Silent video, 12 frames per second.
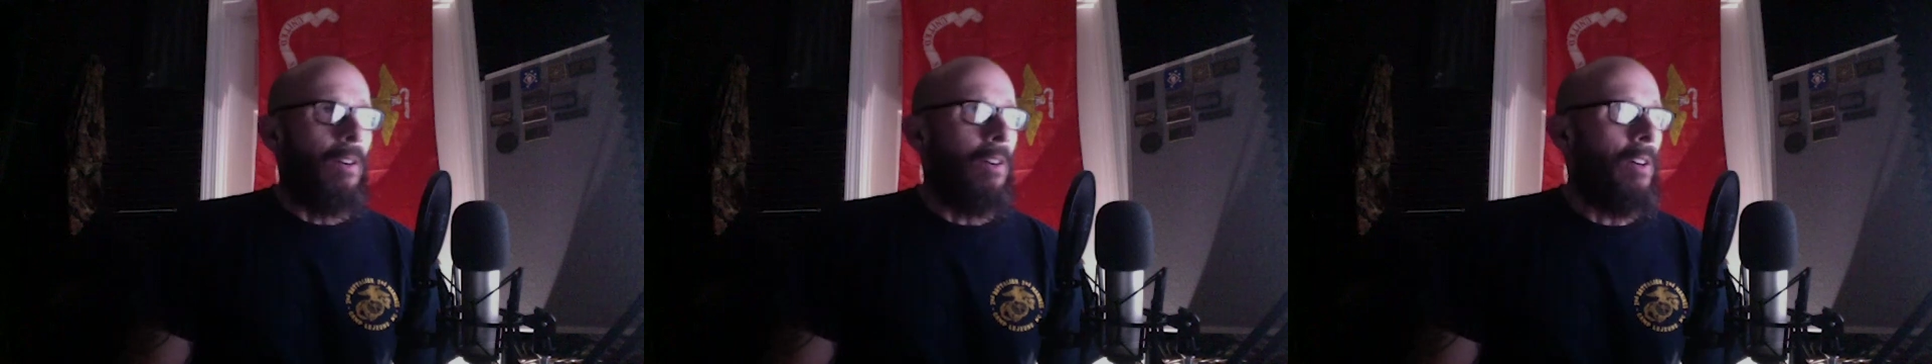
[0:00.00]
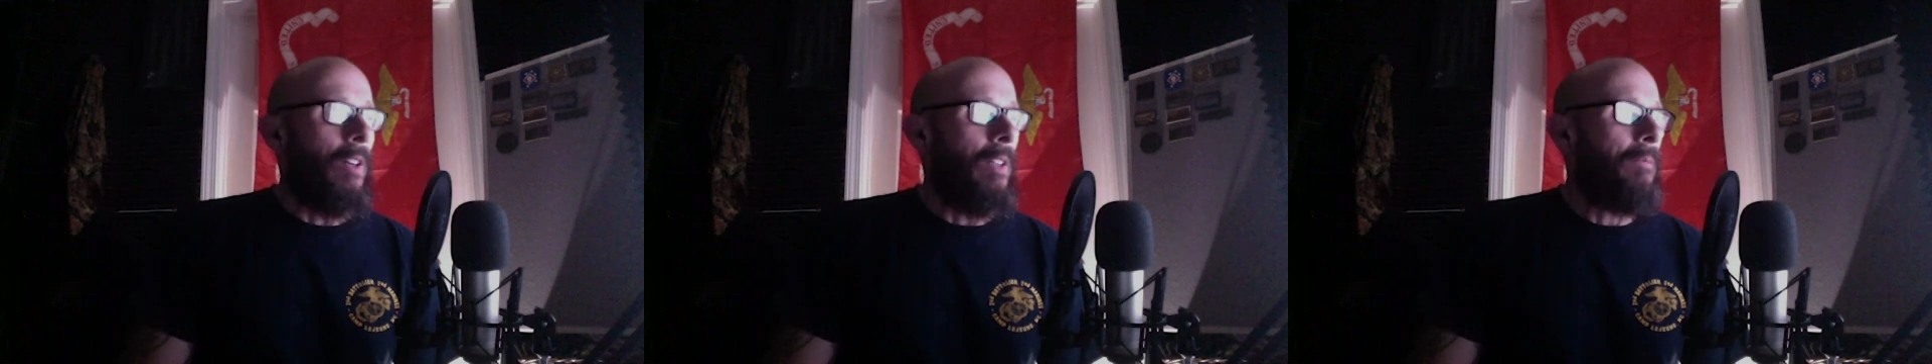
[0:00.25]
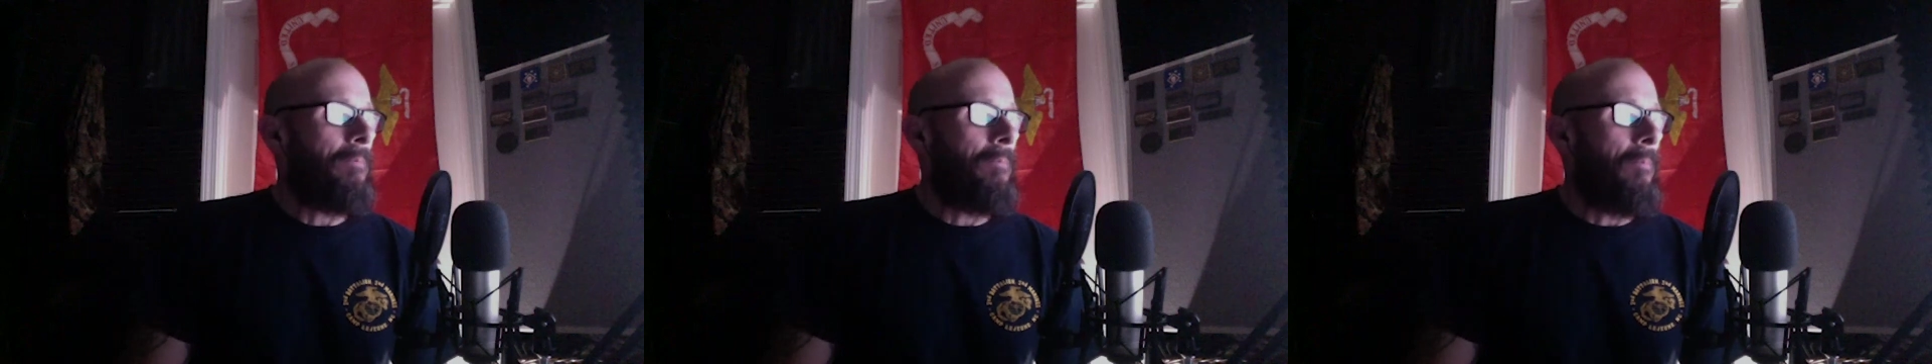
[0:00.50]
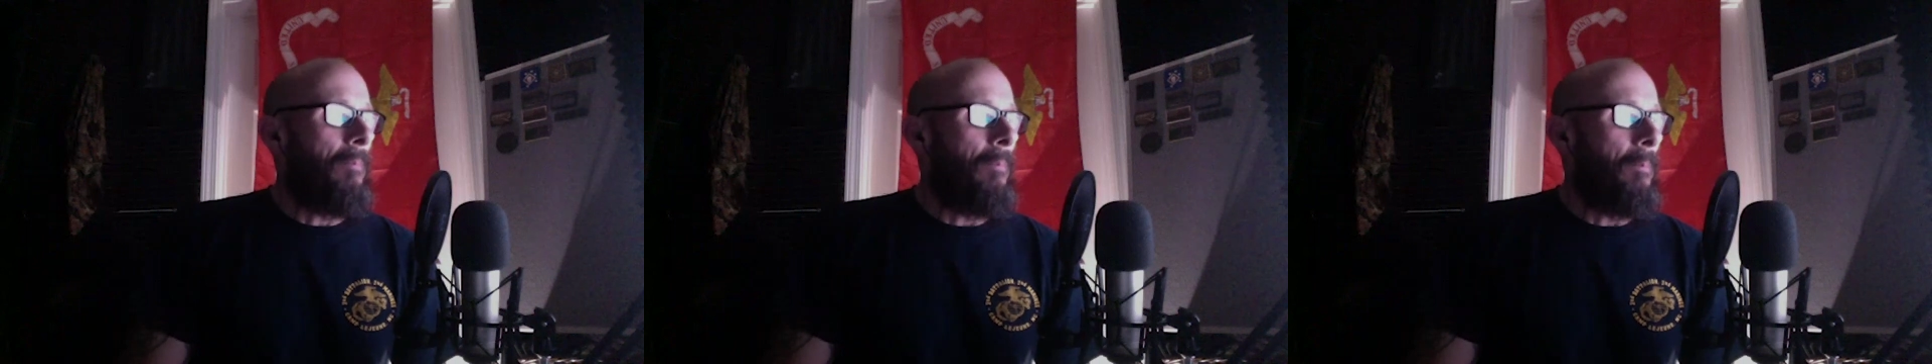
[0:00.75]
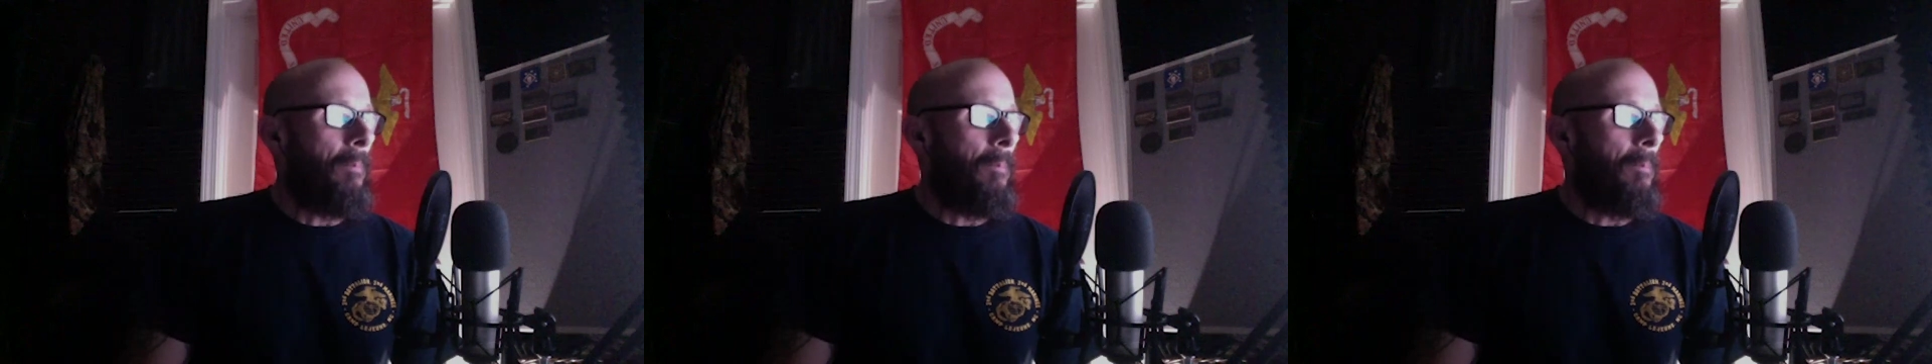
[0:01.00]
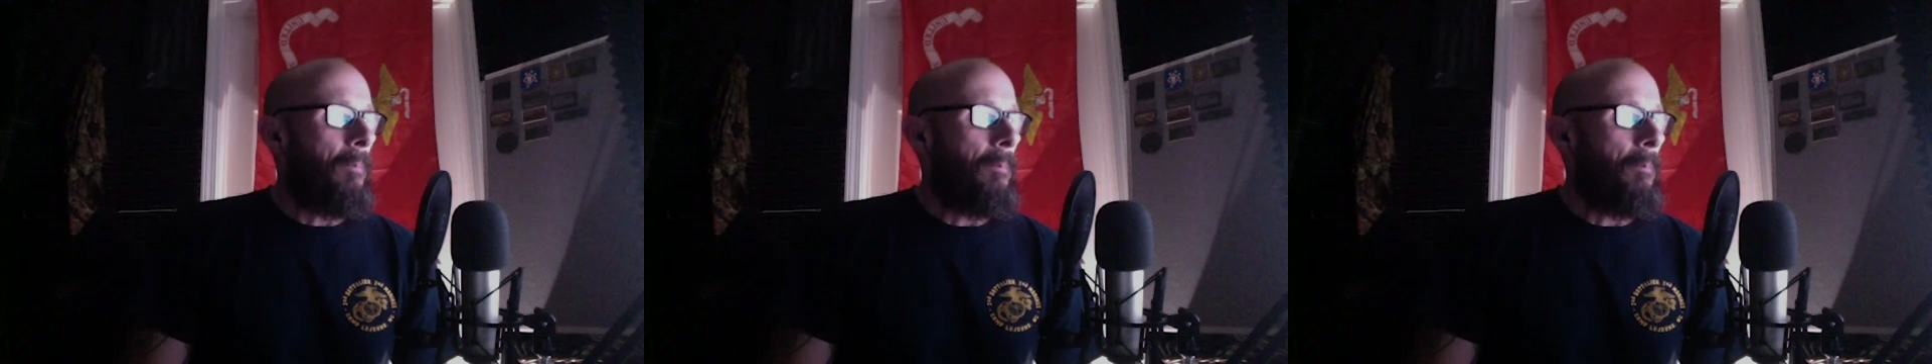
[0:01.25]
are
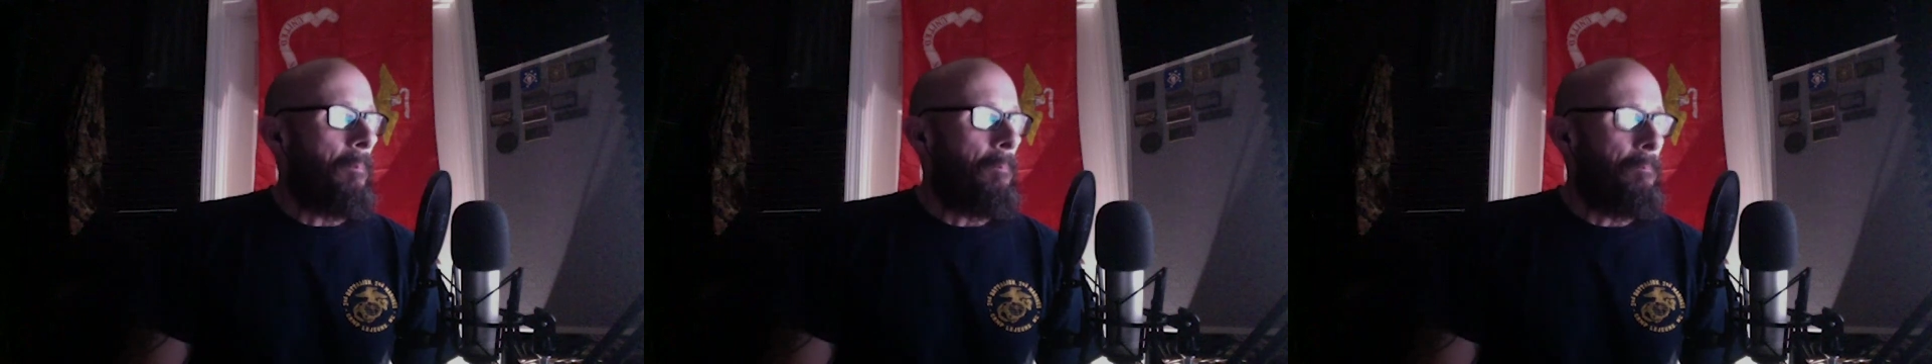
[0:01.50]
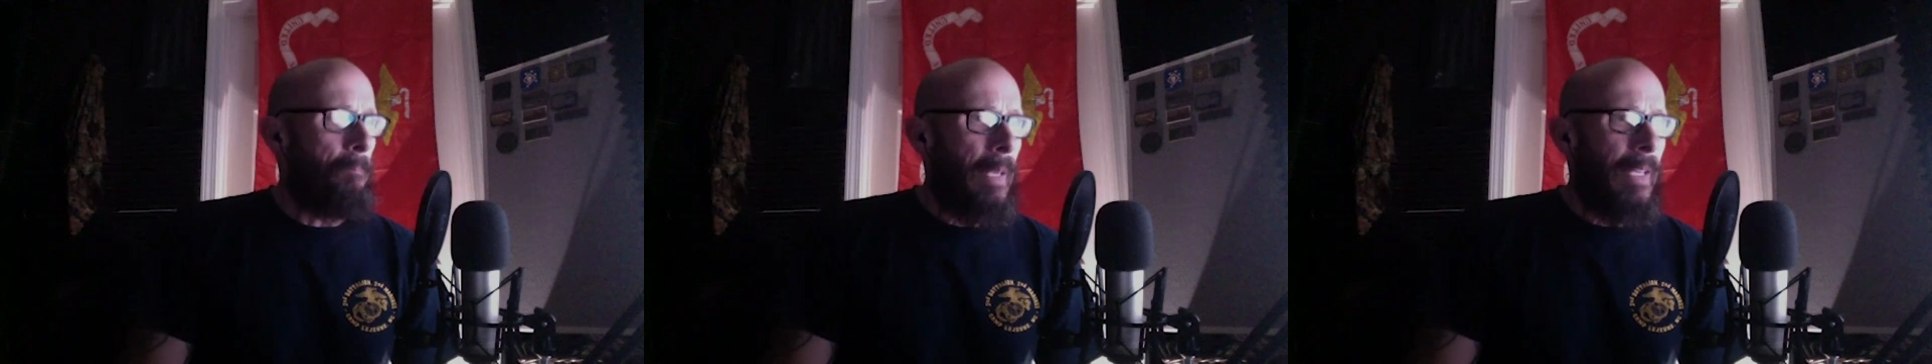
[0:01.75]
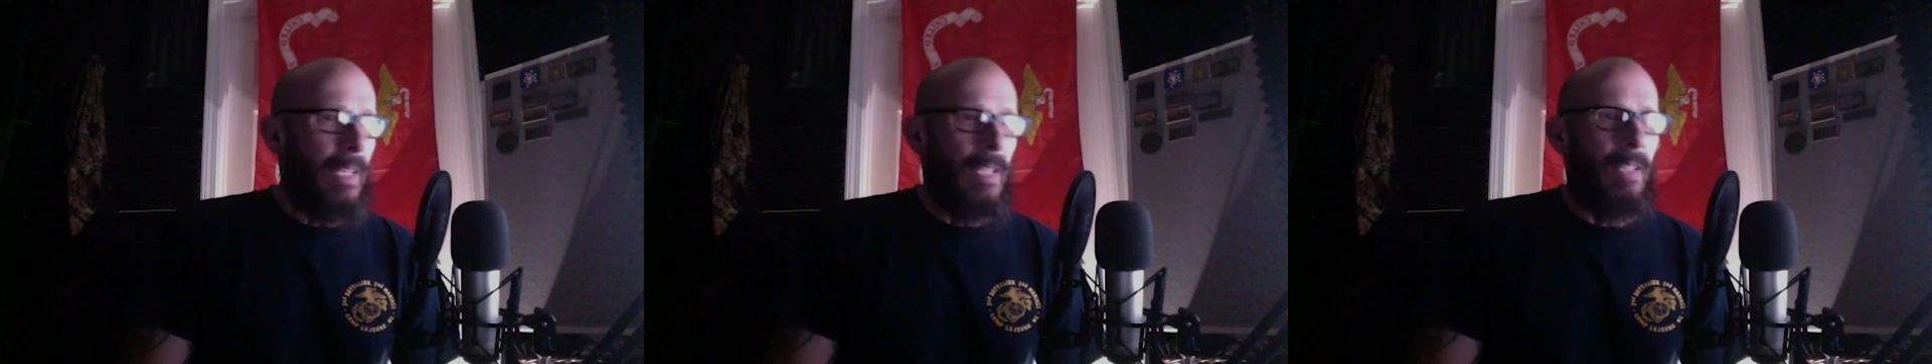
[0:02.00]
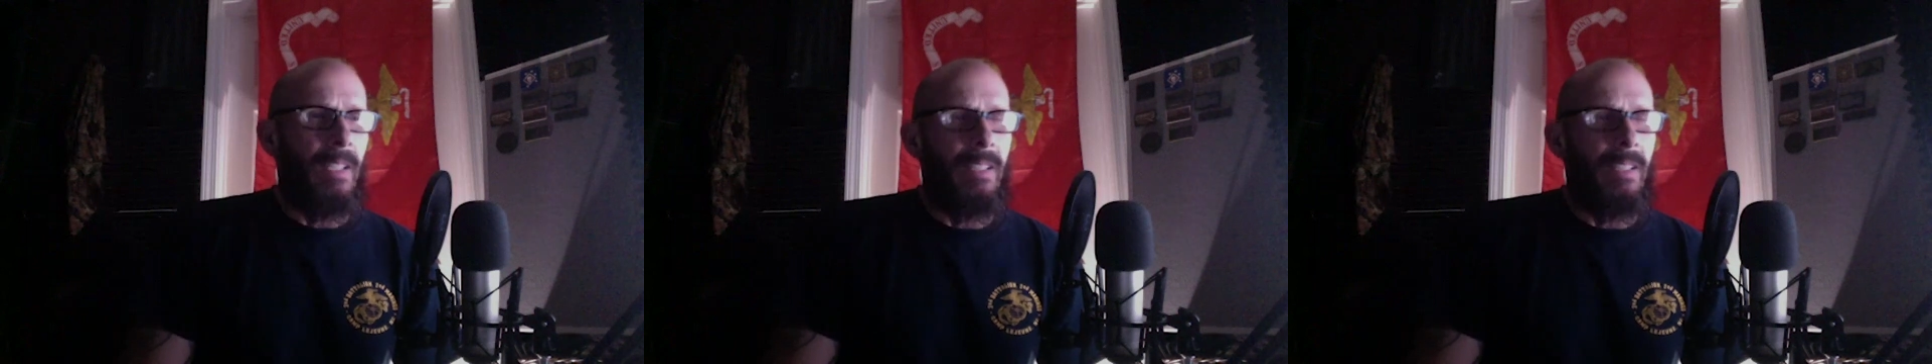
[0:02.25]
many.